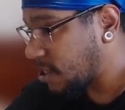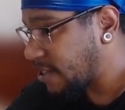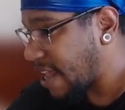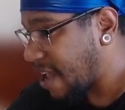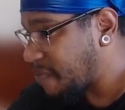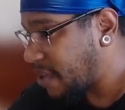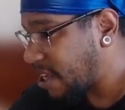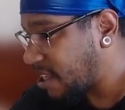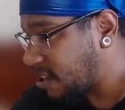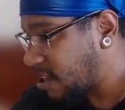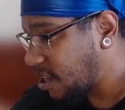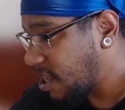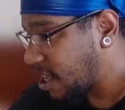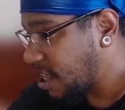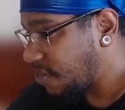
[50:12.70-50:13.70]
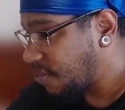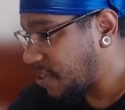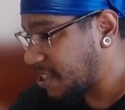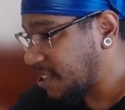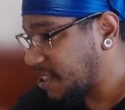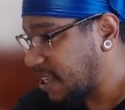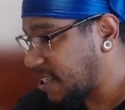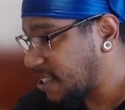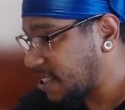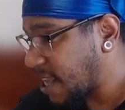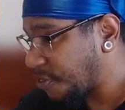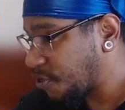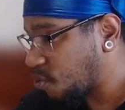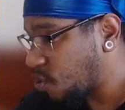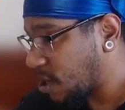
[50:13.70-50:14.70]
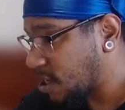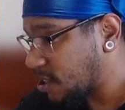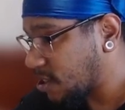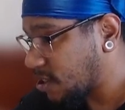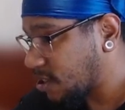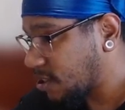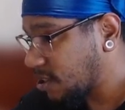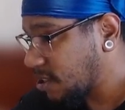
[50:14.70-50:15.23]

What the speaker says: that mean the sixth death was...